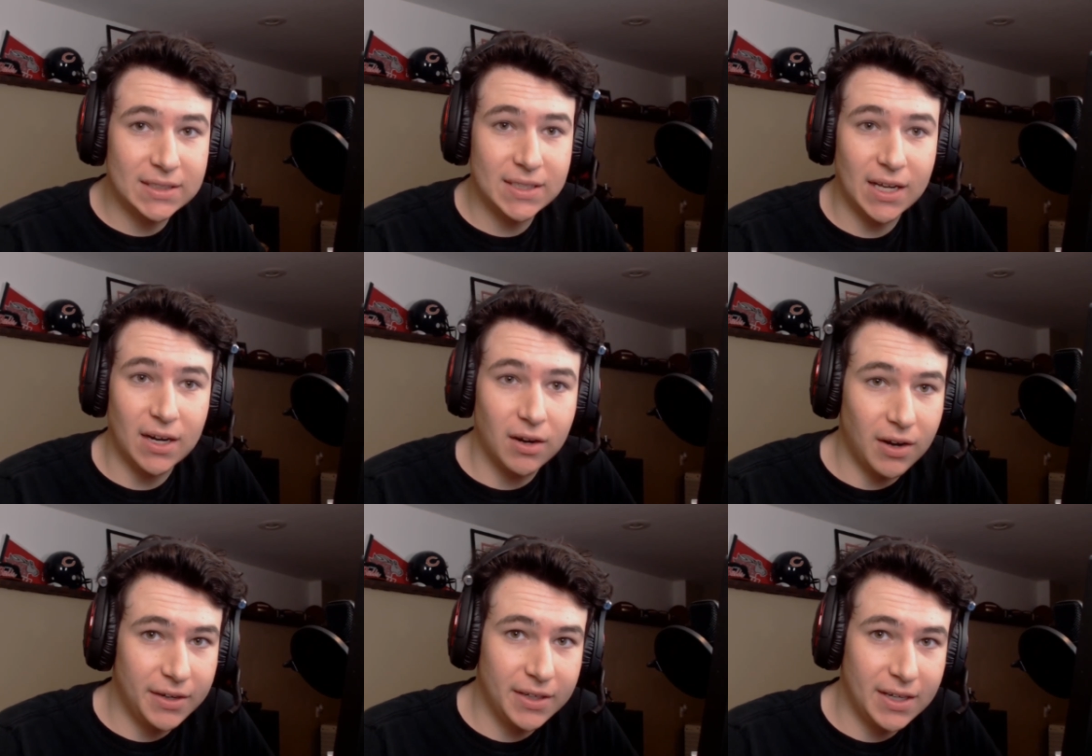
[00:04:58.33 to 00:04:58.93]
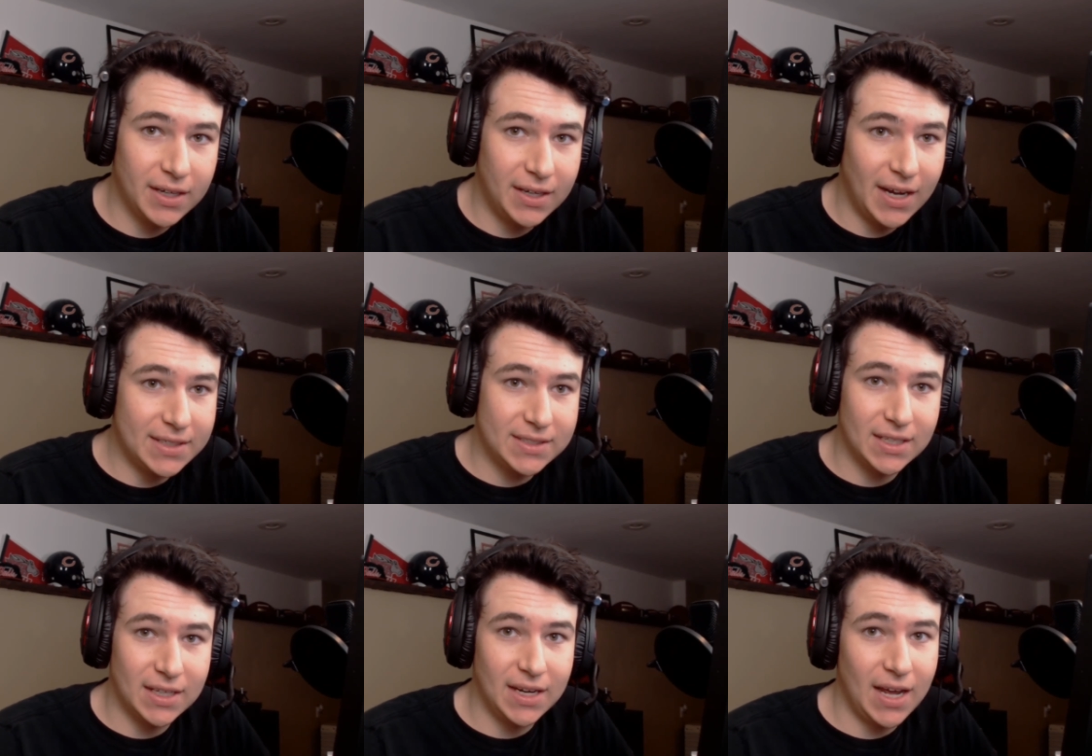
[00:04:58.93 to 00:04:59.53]
that are
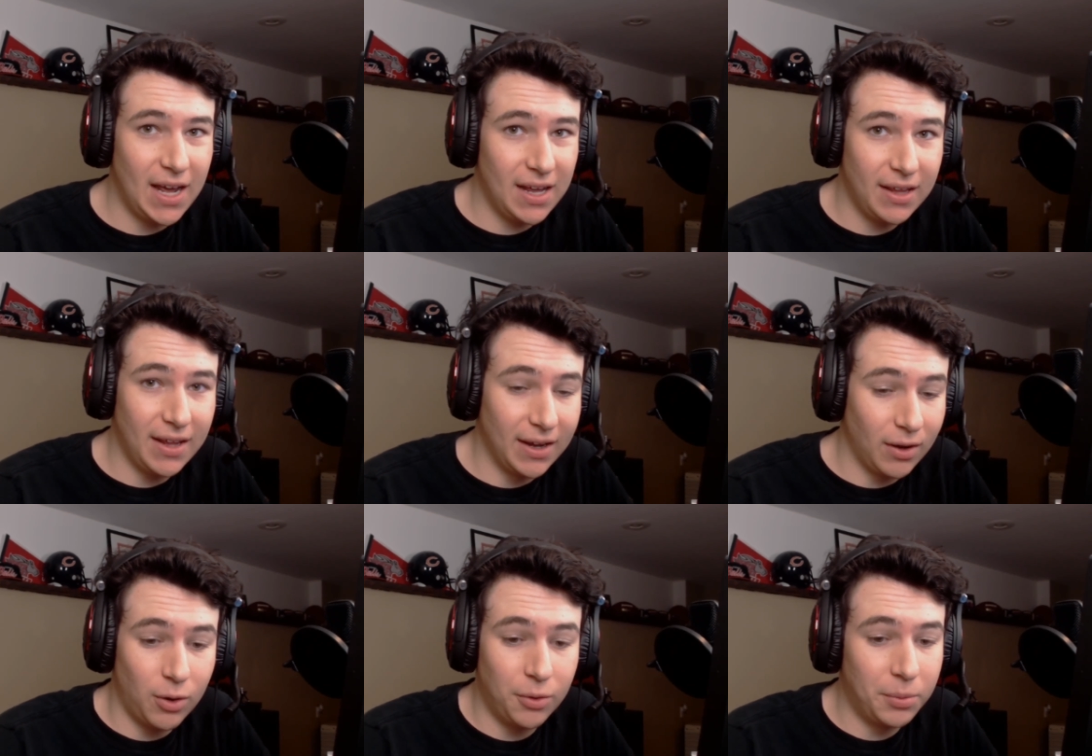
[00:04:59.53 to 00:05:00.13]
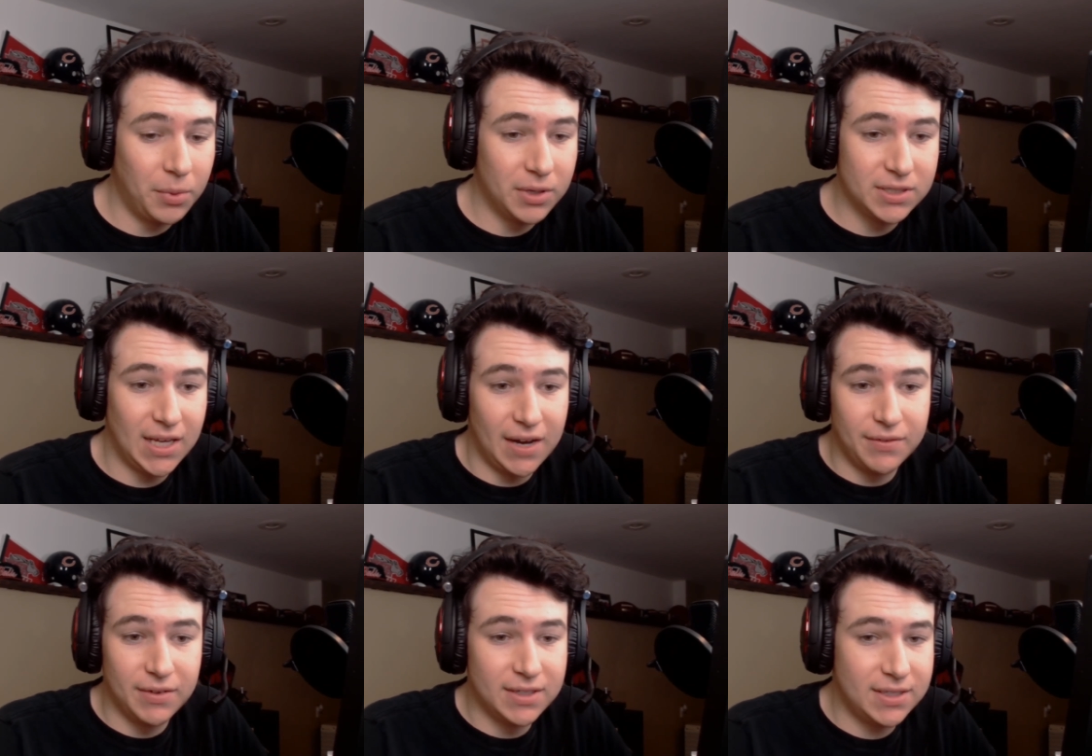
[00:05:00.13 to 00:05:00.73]
uncontested like almost
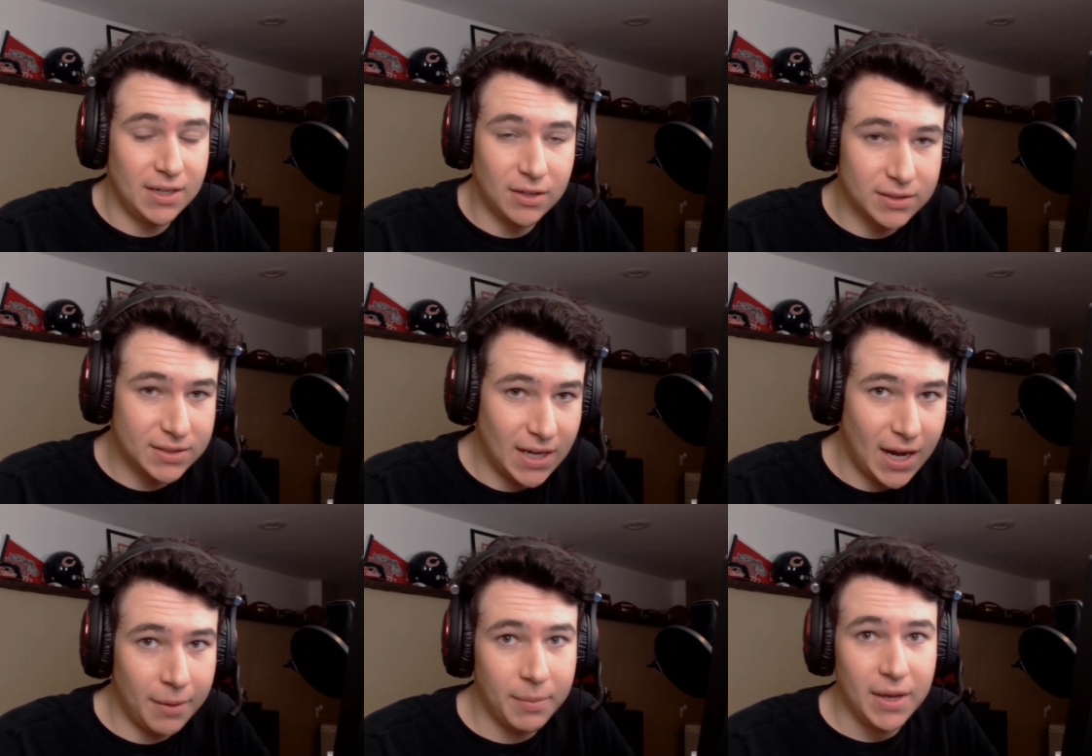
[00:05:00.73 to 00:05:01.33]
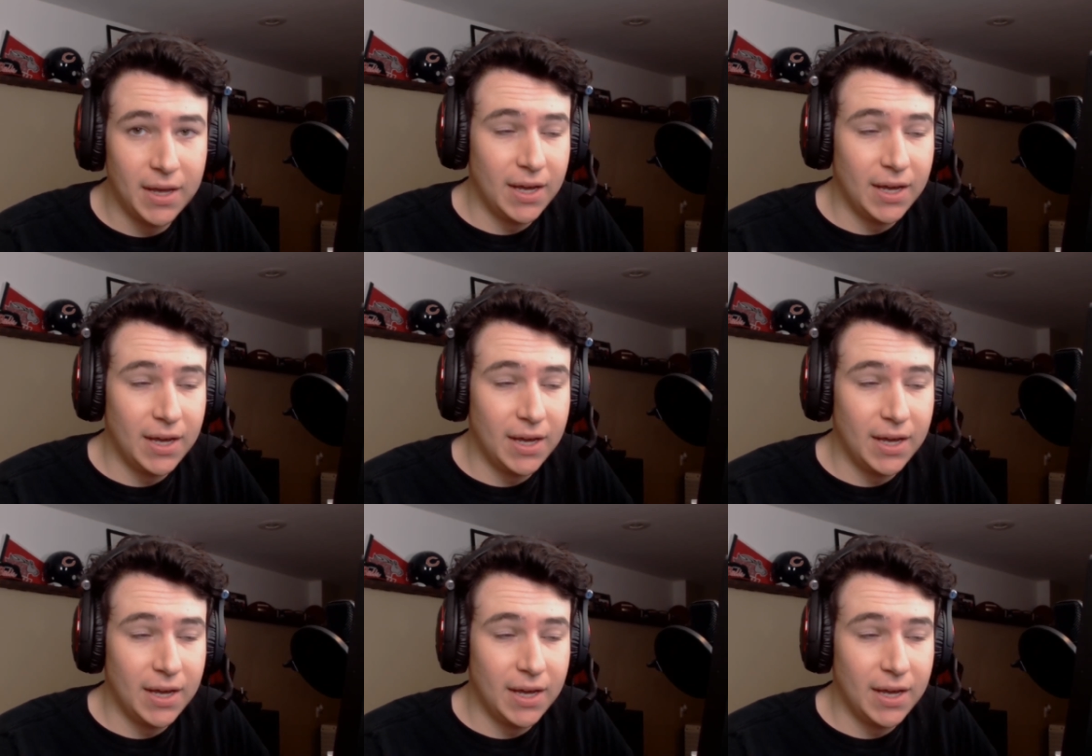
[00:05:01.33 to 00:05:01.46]
every single time.